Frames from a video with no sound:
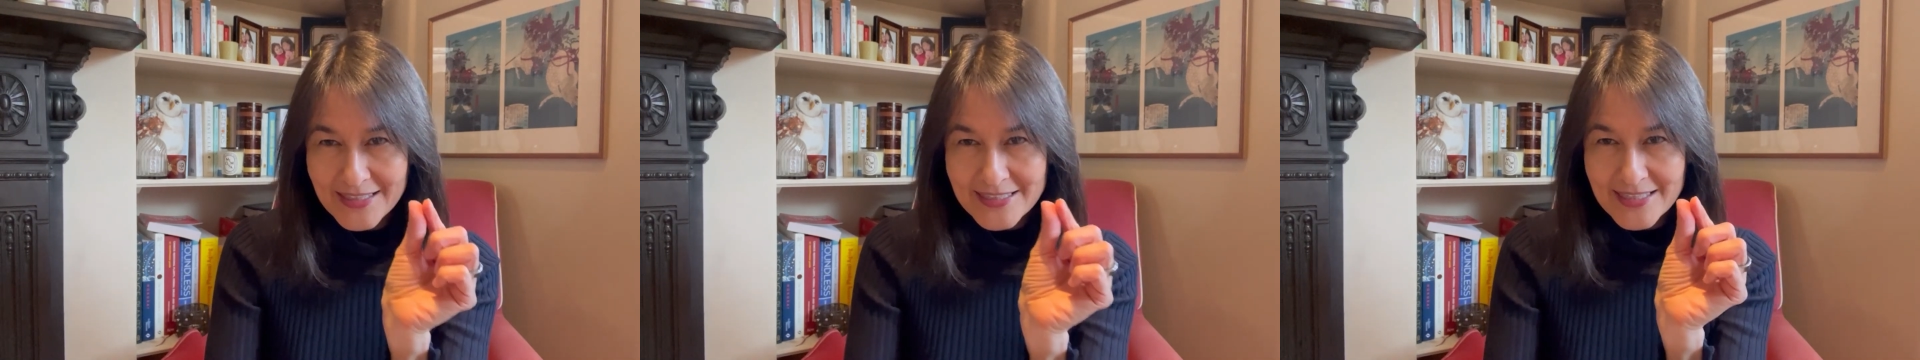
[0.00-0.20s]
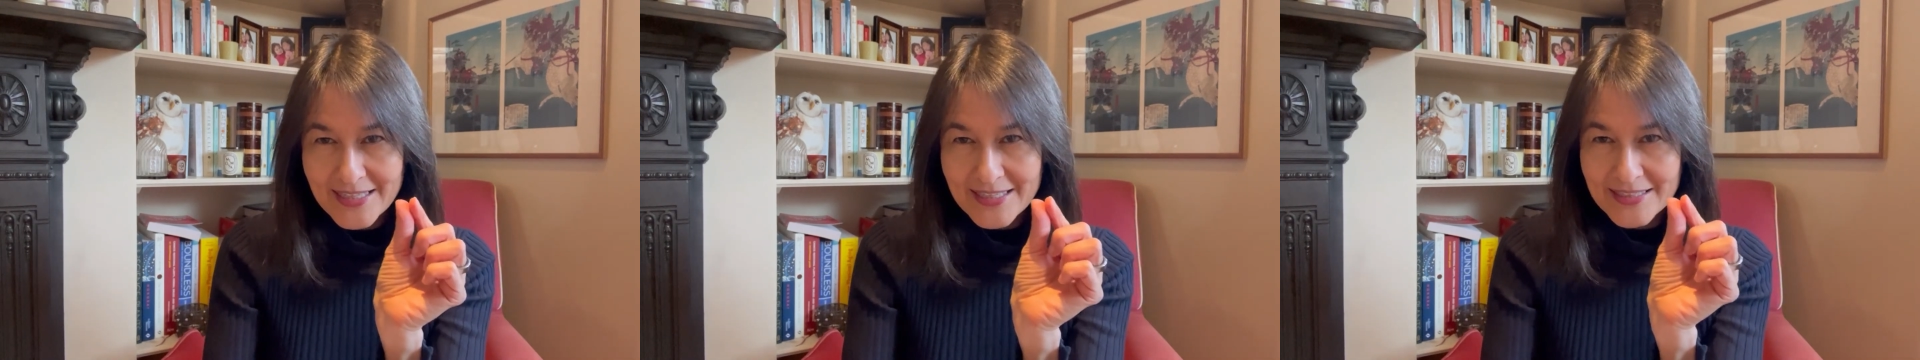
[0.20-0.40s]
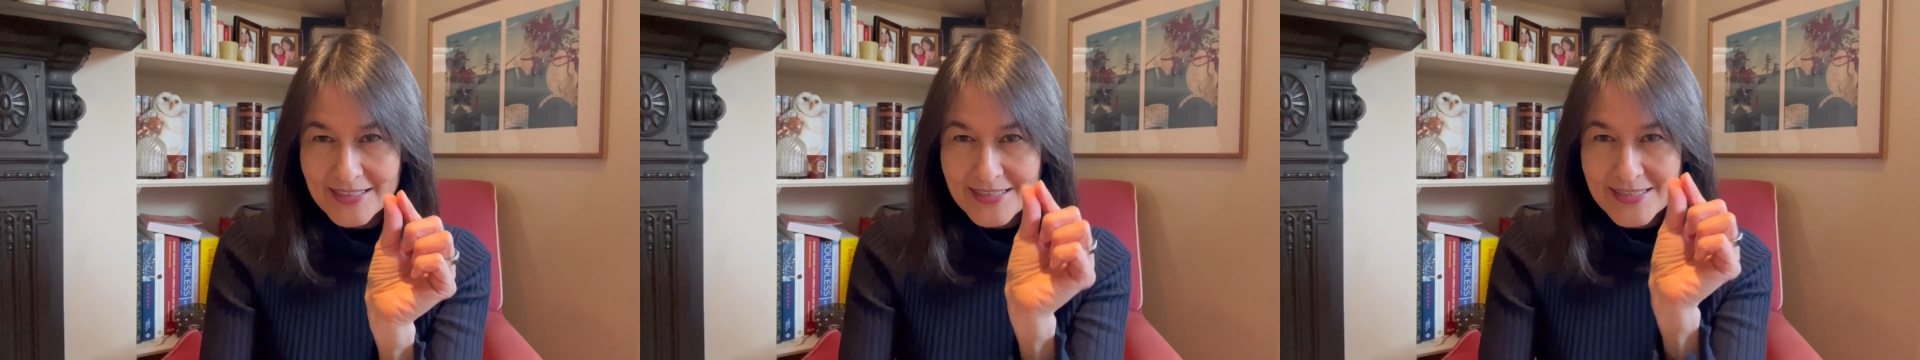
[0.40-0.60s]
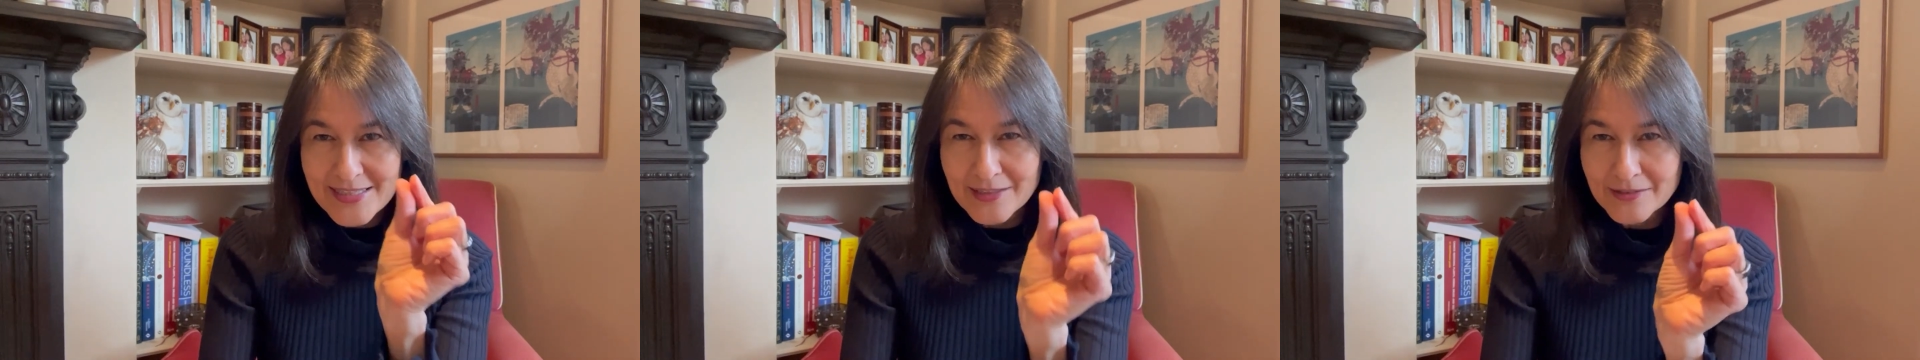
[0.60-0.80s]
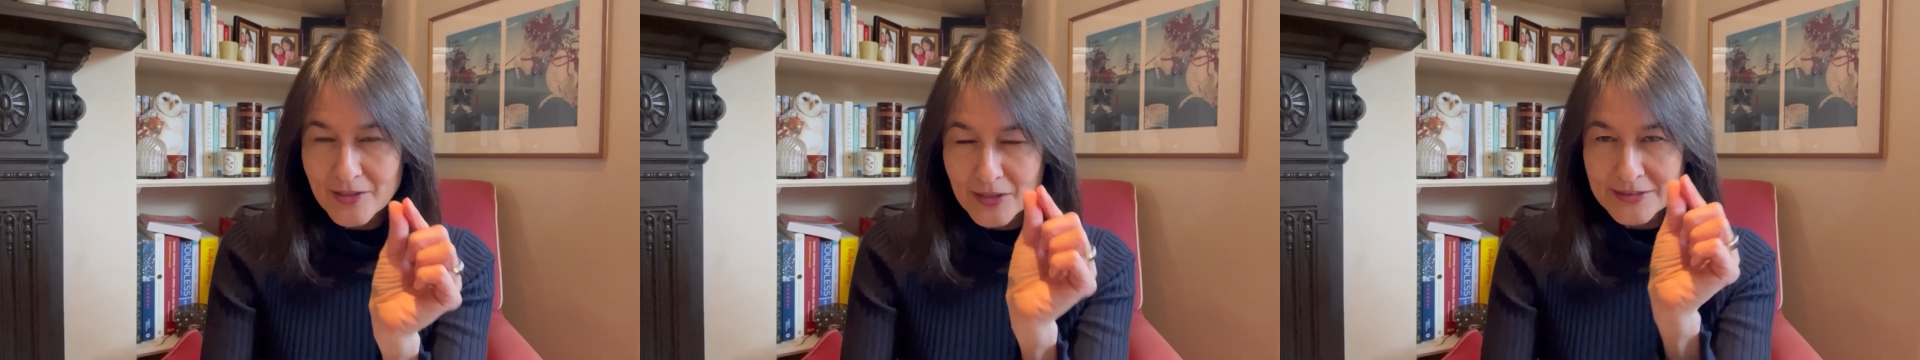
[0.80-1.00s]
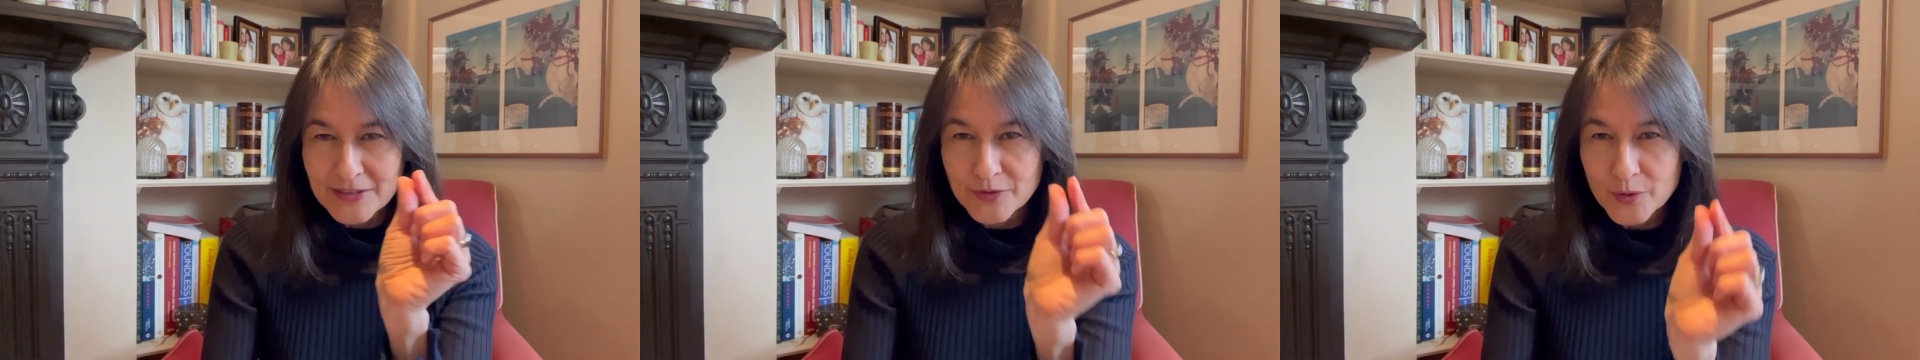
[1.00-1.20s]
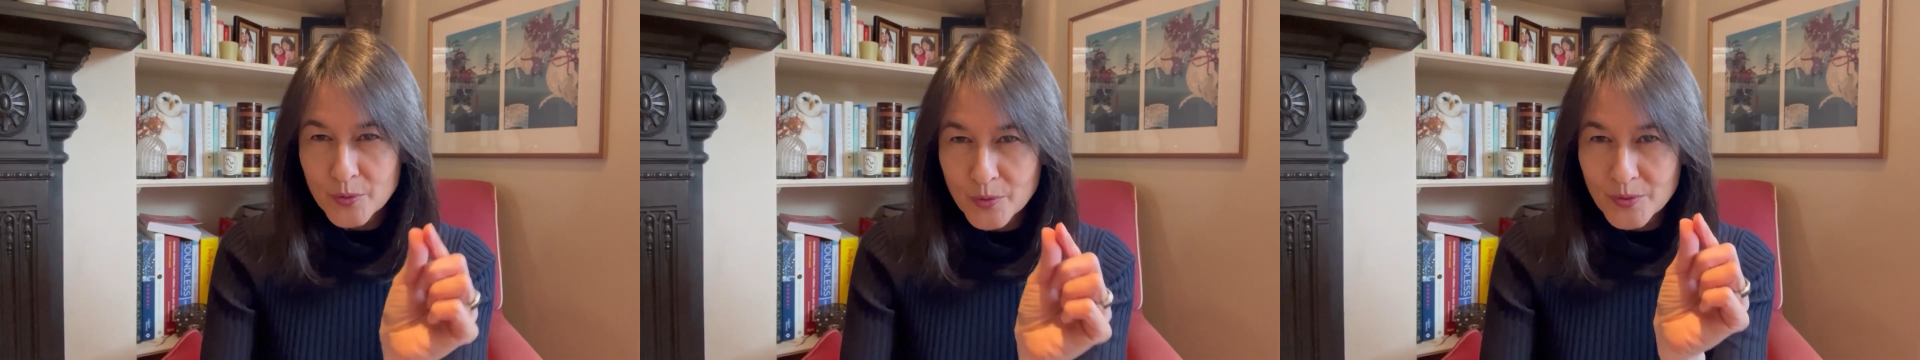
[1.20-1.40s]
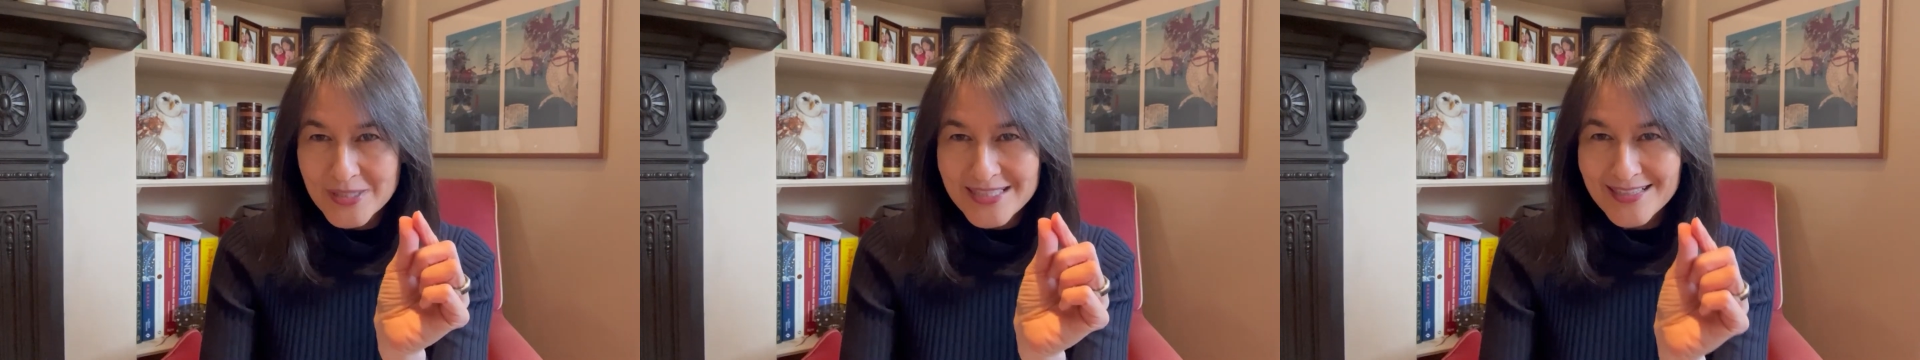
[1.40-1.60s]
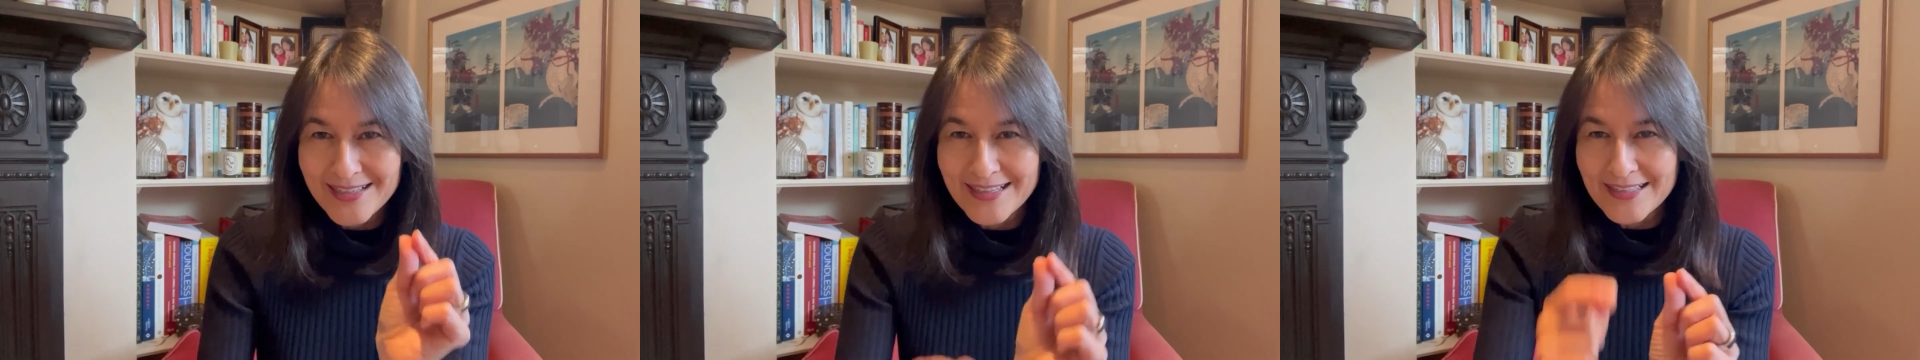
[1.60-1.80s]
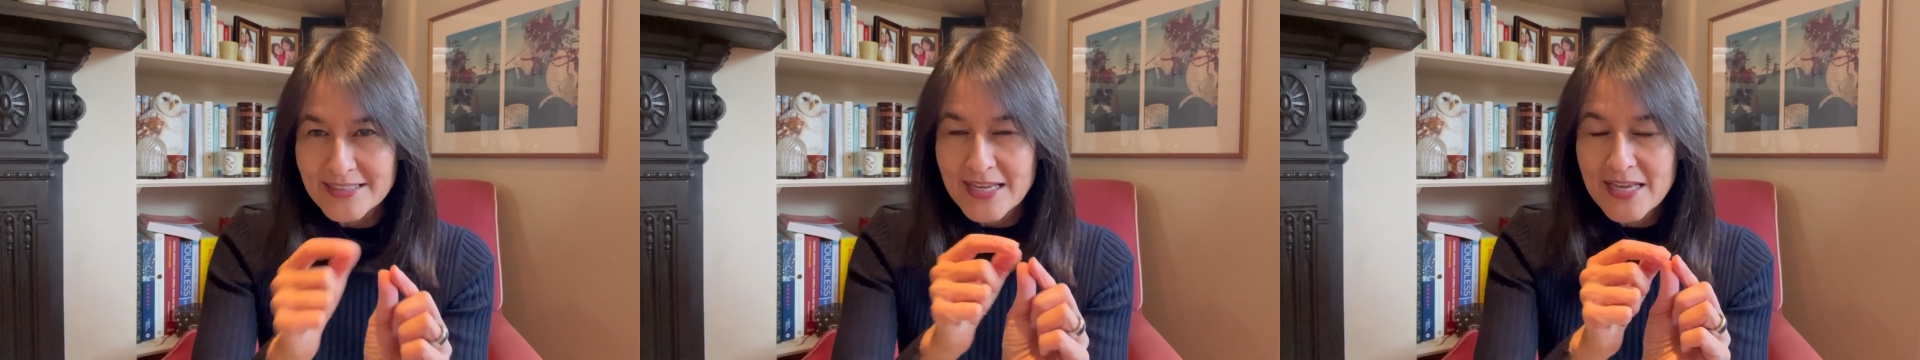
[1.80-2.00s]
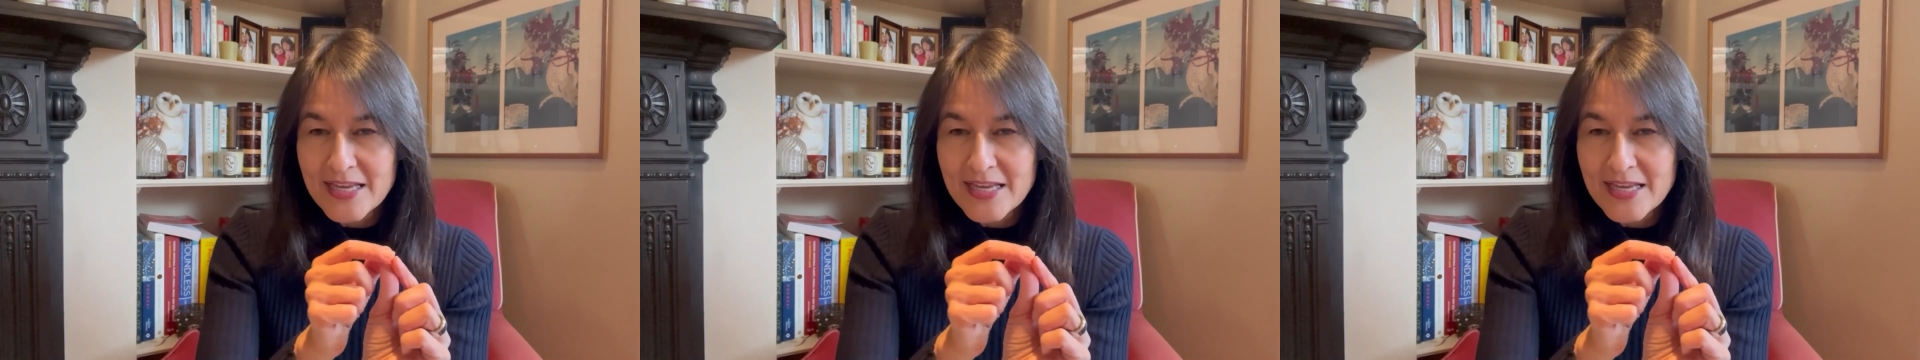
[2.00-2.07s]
tiny cell called an oocyte